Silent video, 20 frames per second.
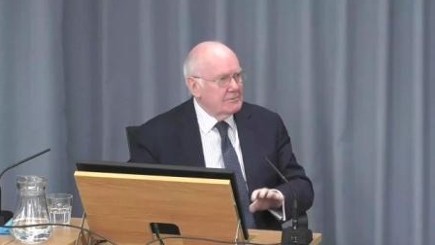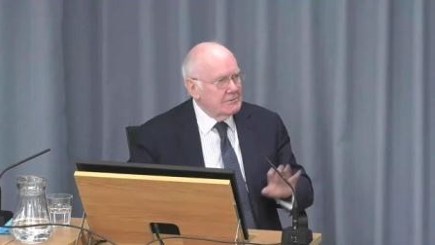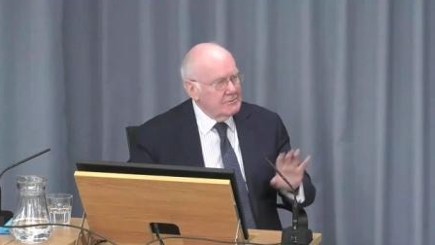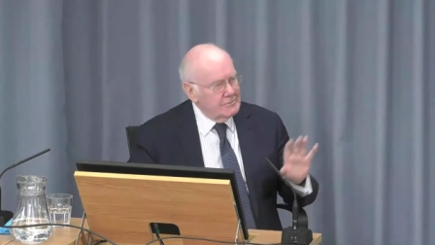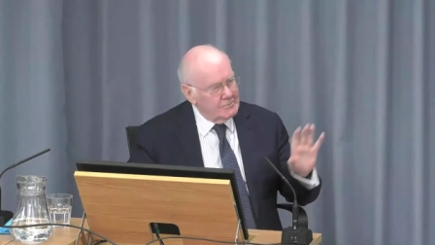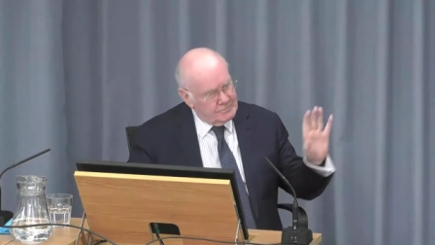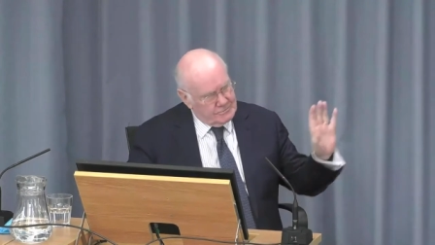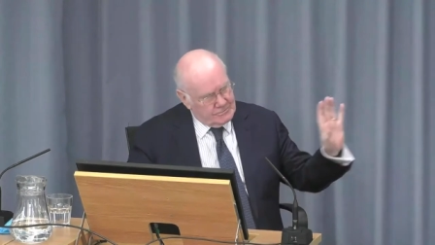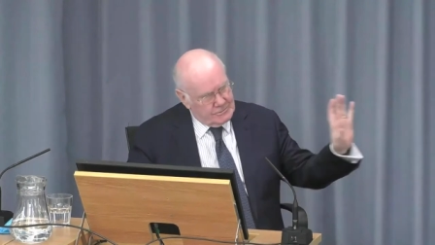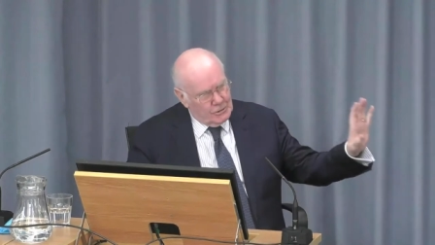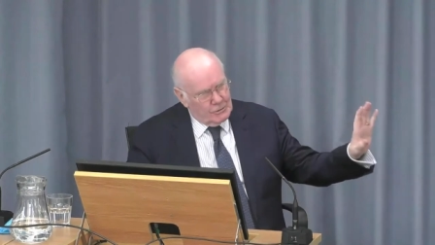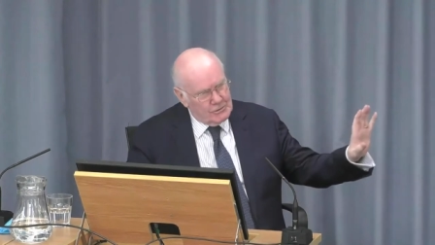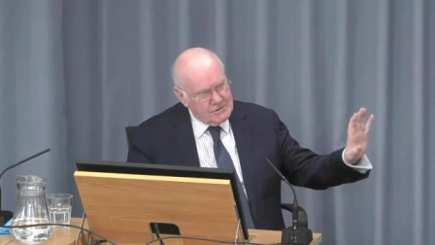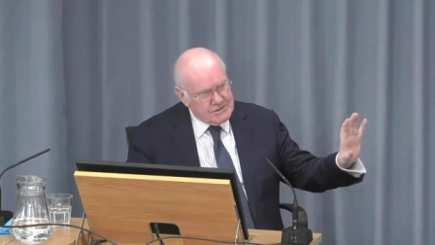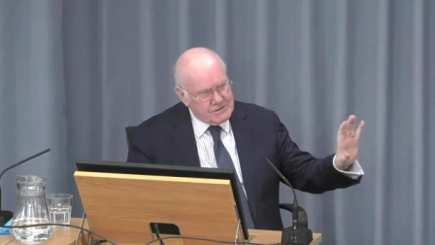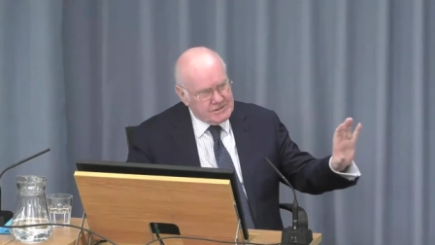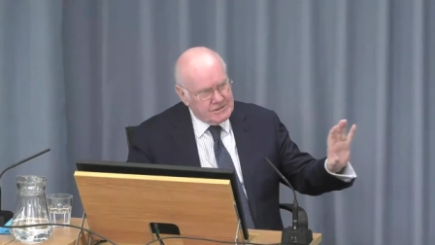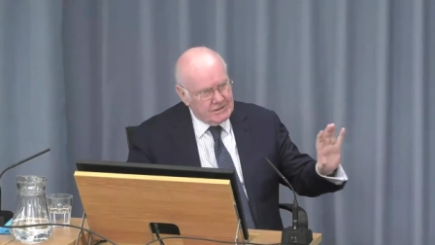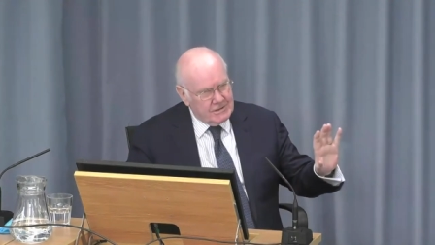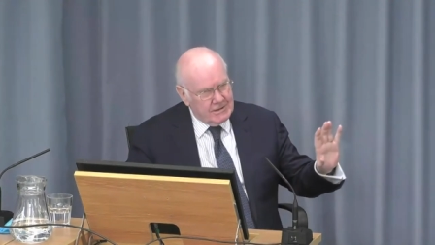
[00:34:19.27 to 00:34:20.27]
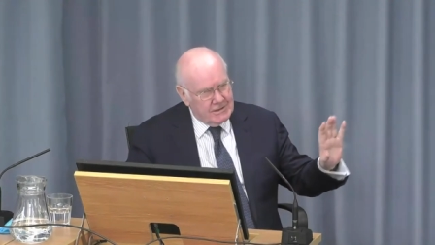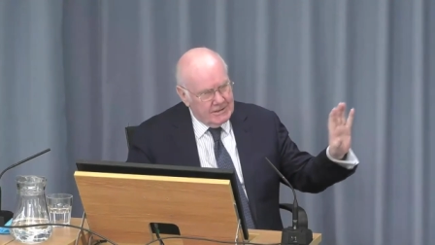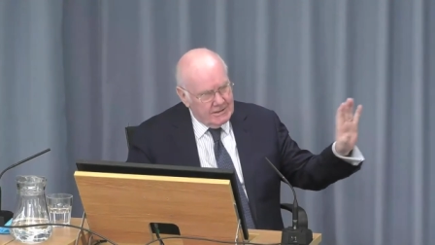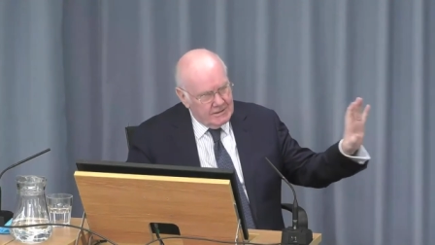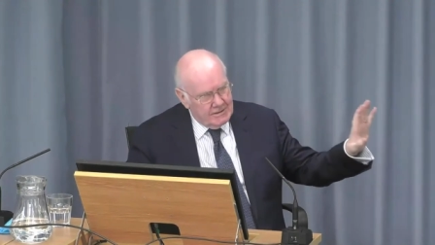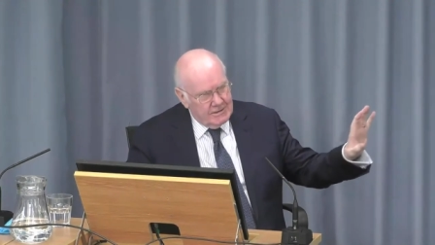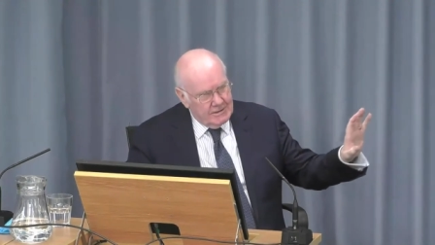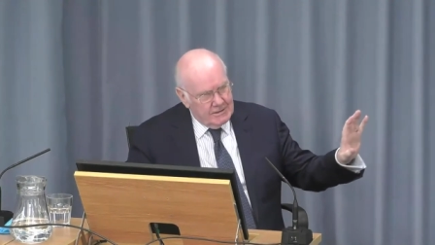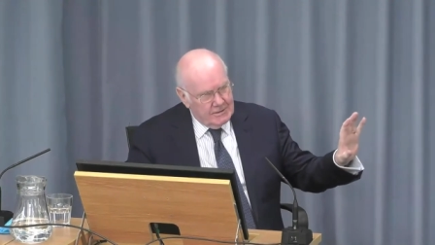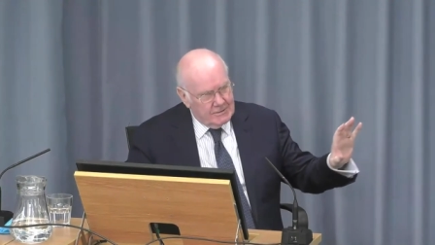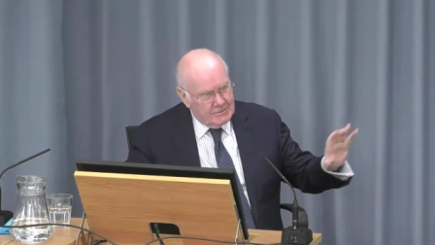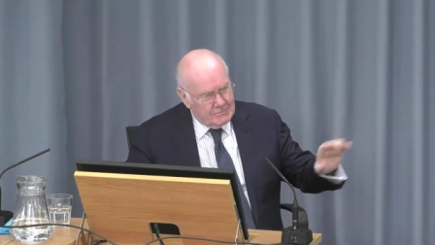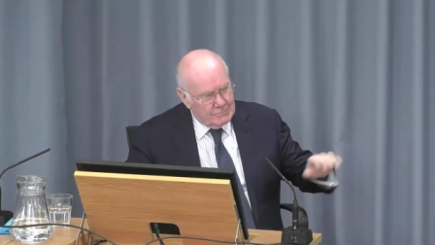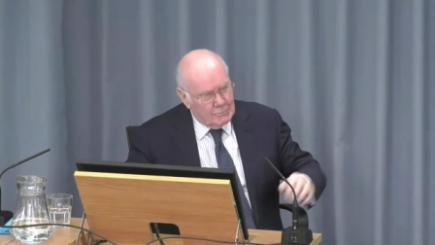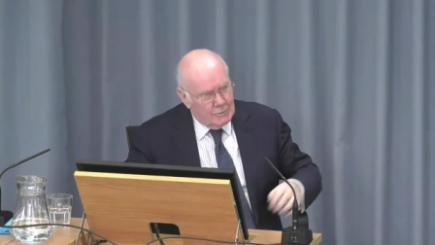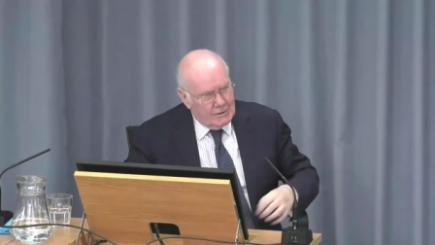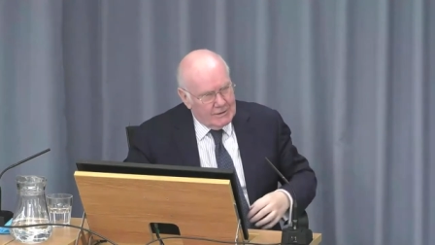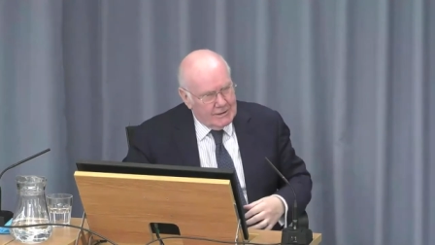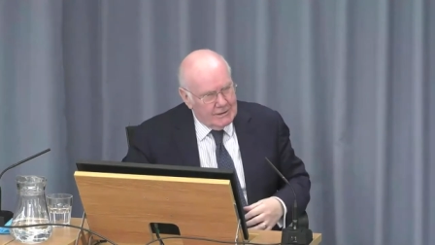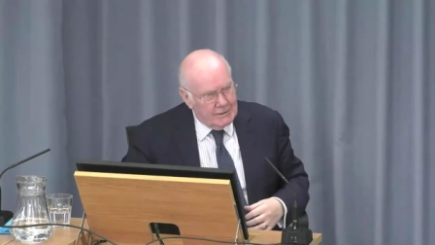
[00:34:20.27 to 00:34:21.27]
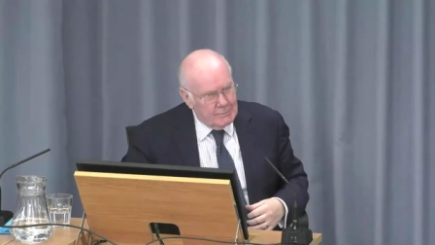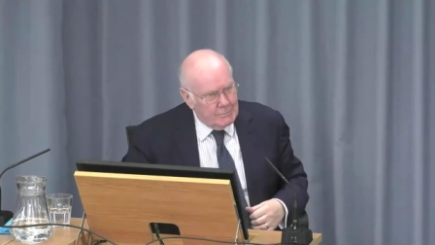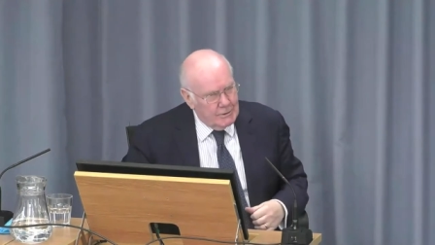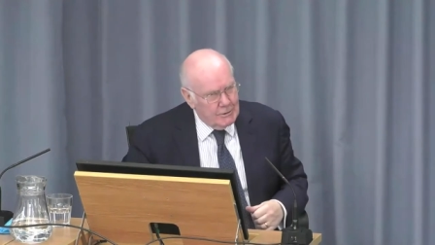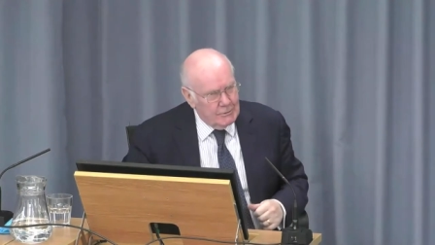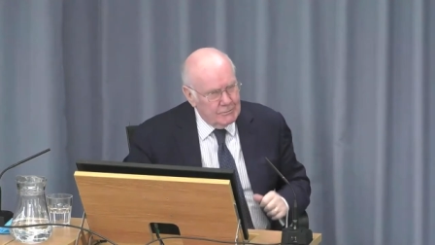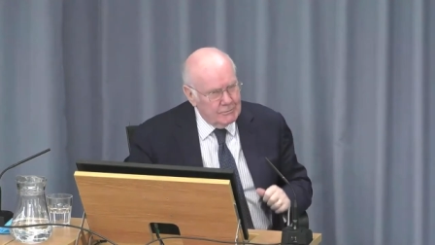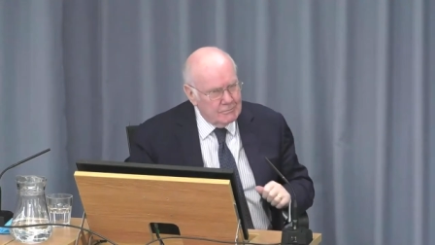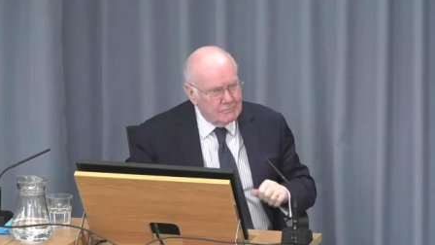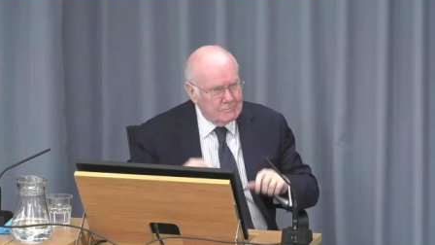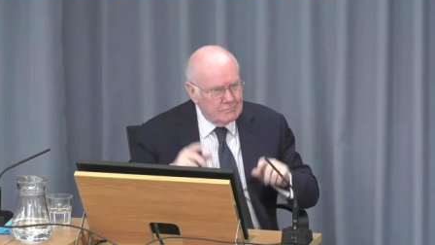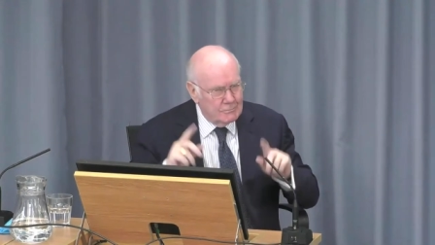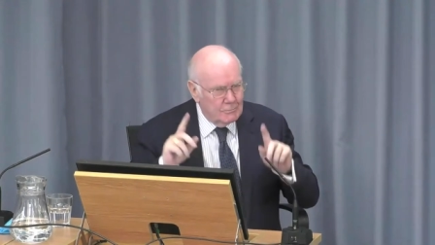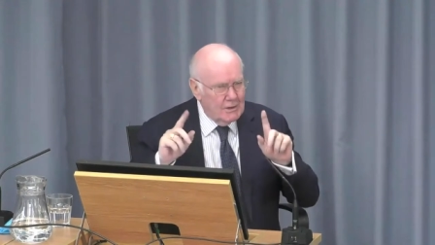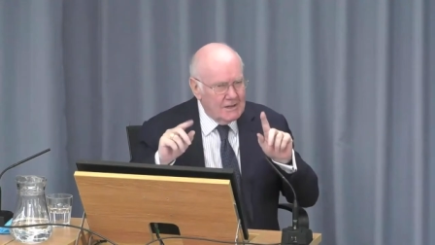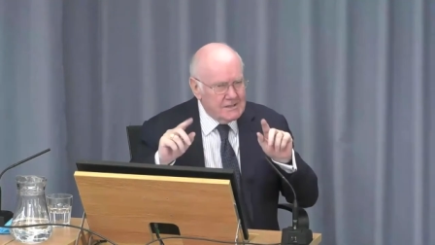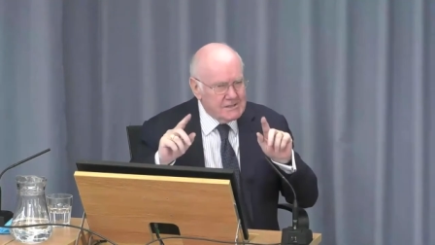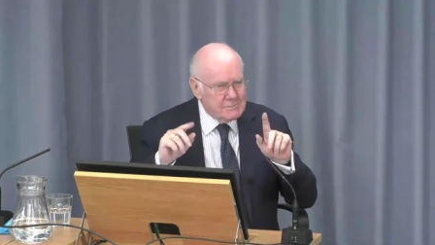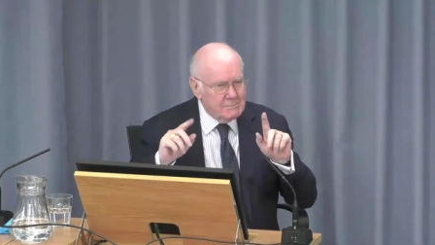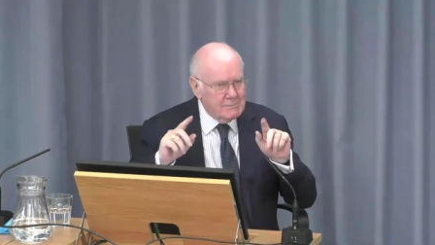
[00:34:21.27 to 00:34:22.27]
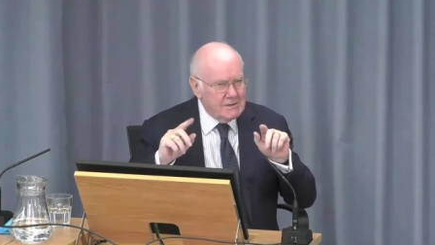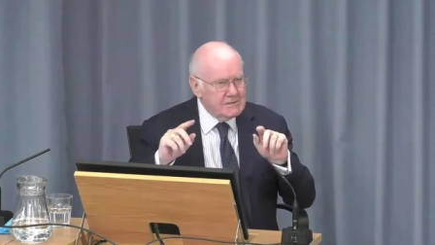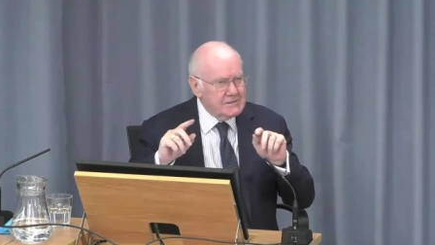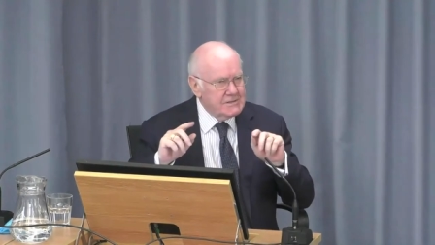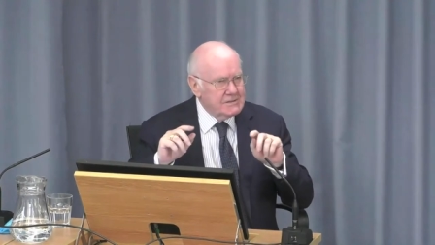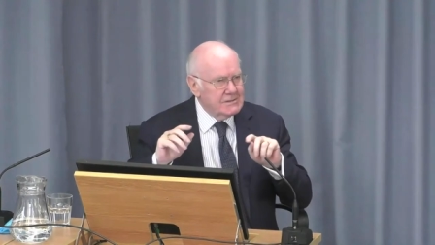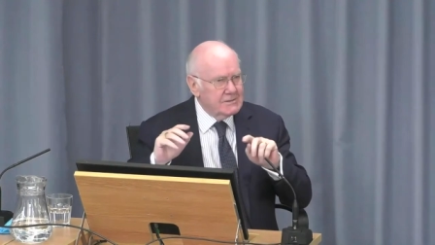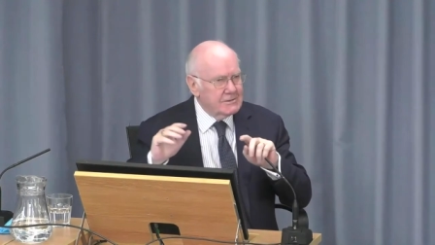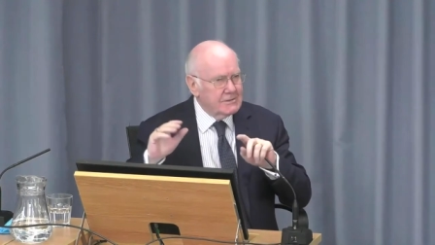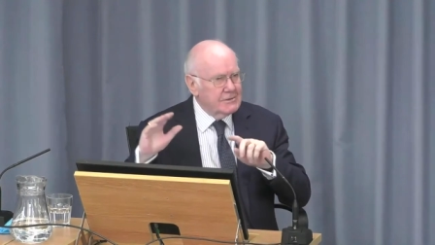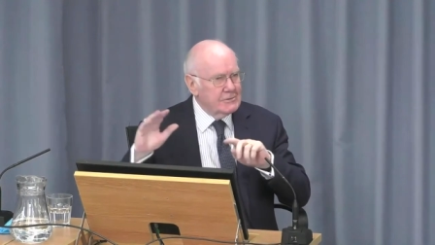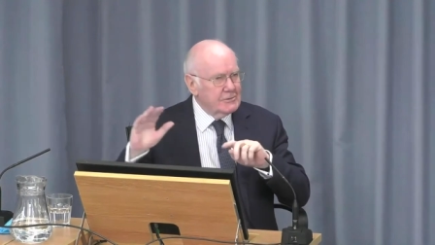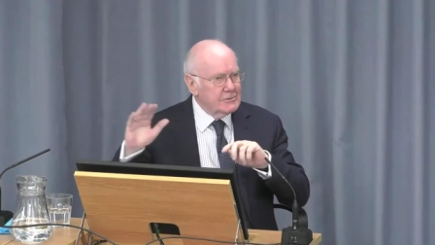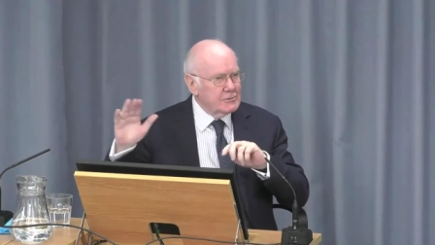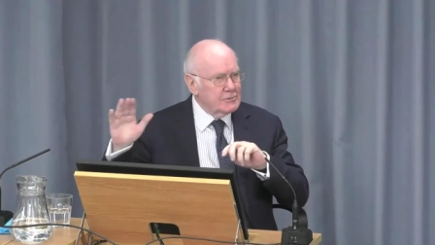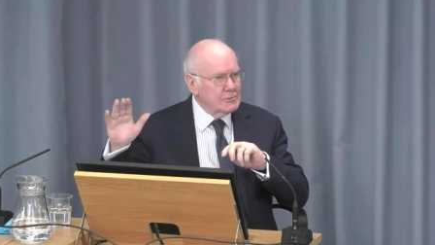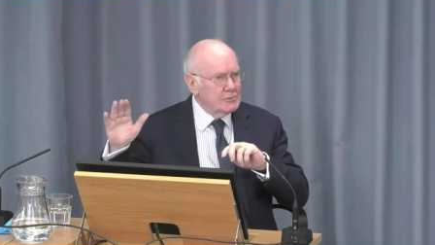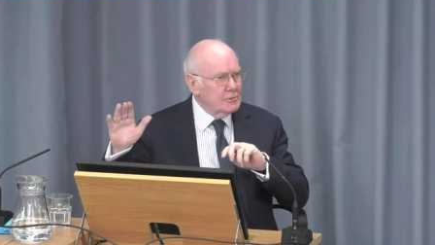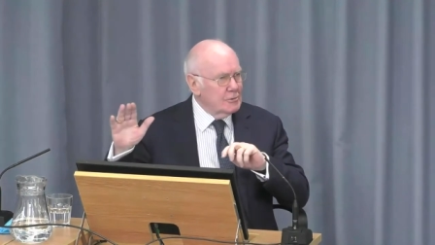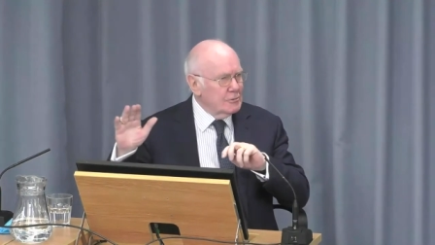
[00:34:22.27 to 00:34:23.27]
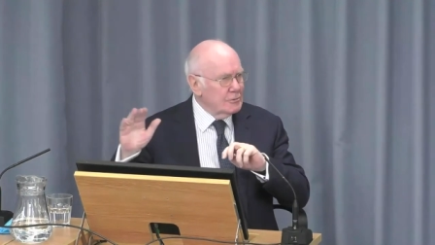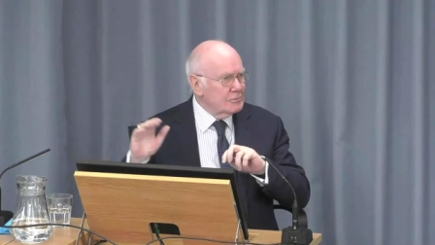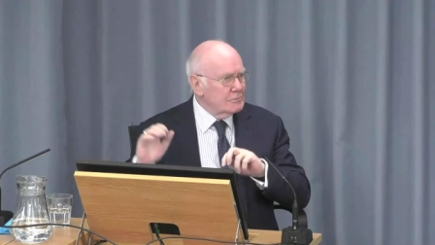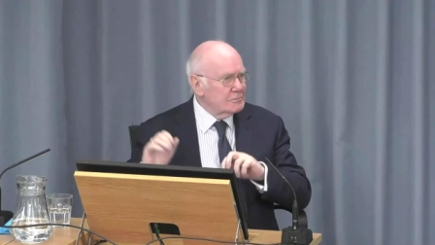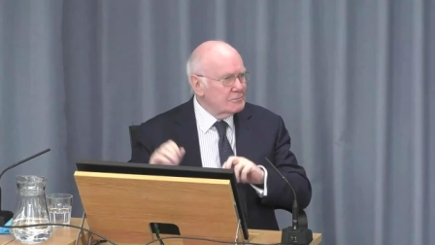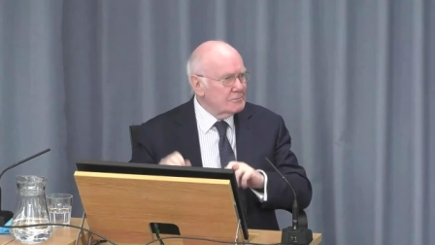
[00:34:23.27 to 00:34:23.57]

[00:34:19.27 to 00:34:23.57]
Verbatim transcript: They were constantly worried about Westminster control.